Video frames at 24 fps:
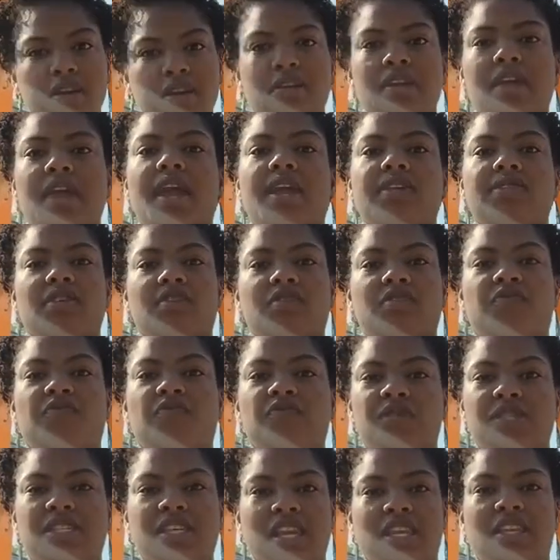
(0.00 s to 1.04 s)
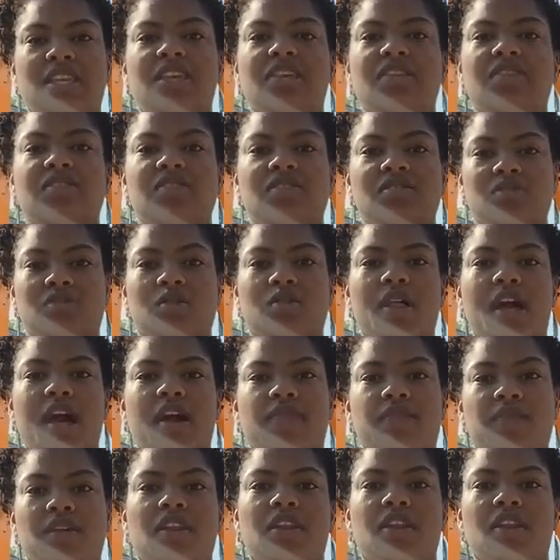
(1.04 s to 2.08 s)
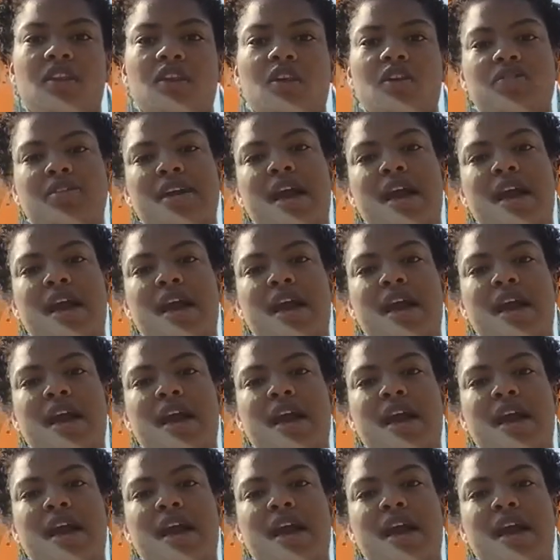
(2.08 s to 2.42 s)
day to see these Sister Lock videos.